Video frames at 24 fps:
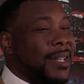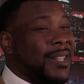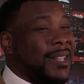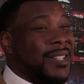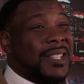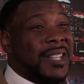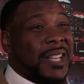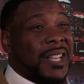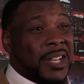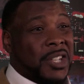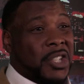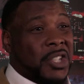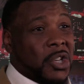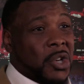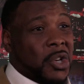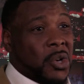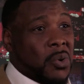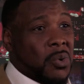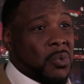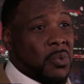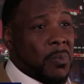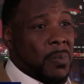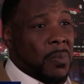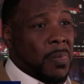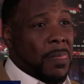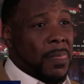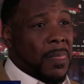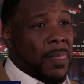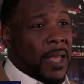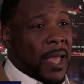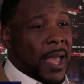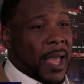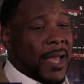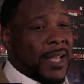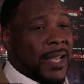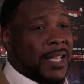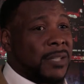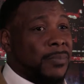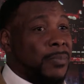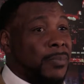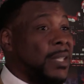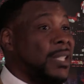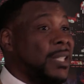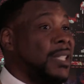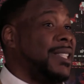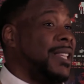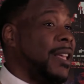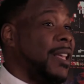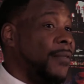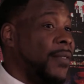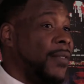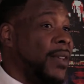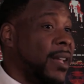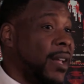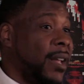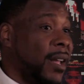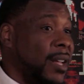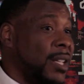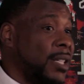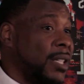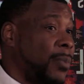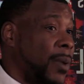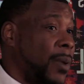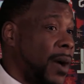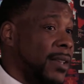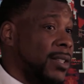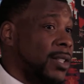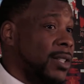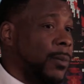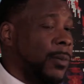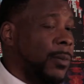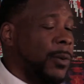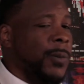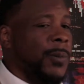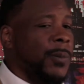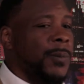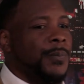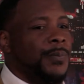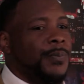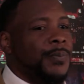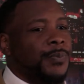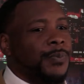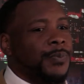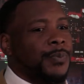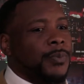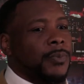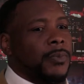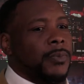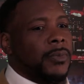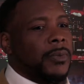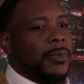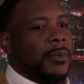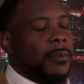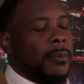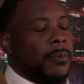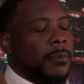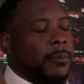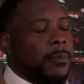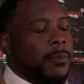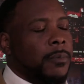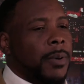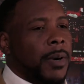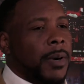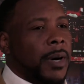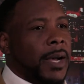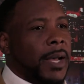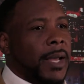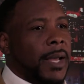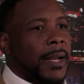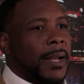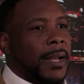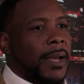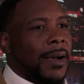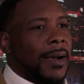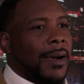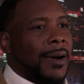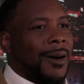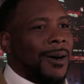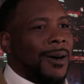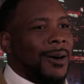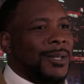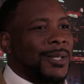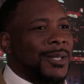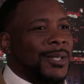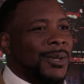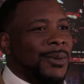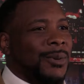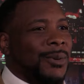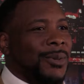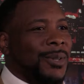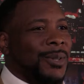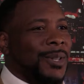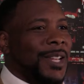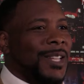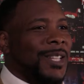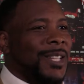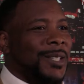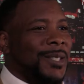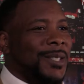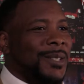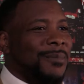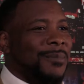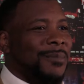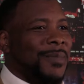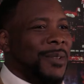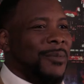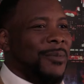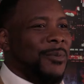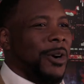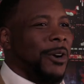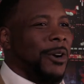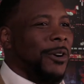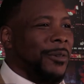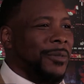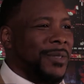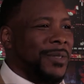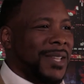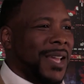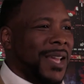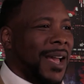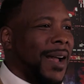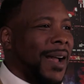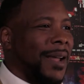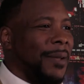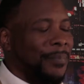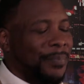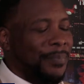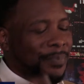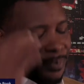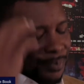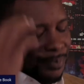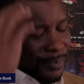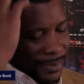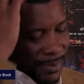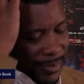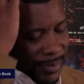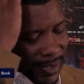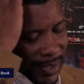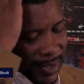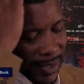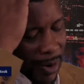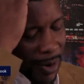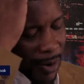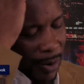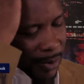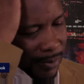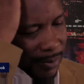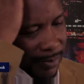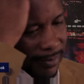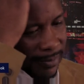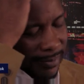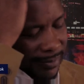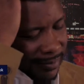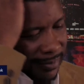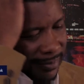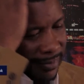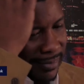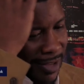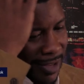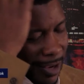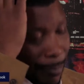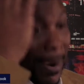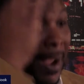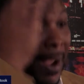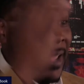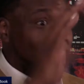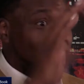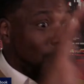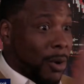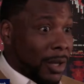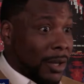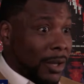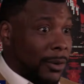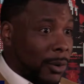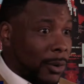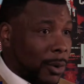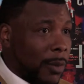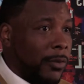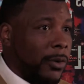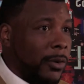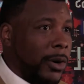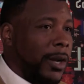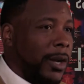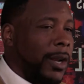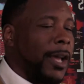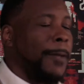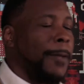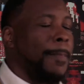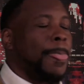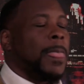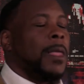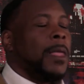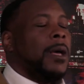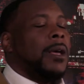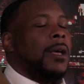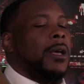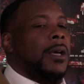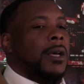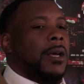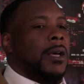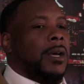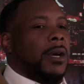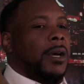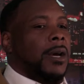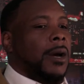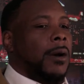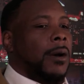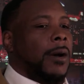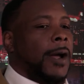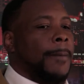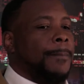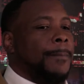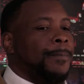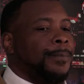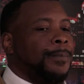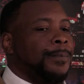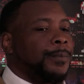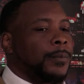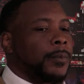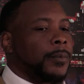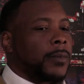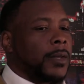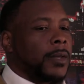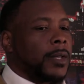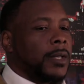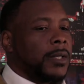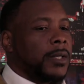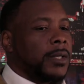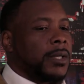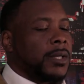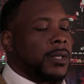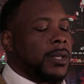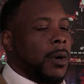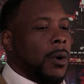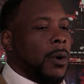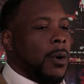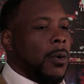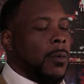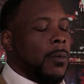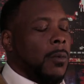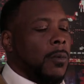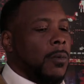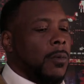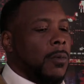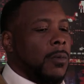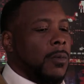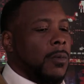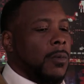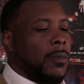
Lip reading: intentional, as specific as possible, but I also need to be wary of time. So I might go a little over to that. All right. So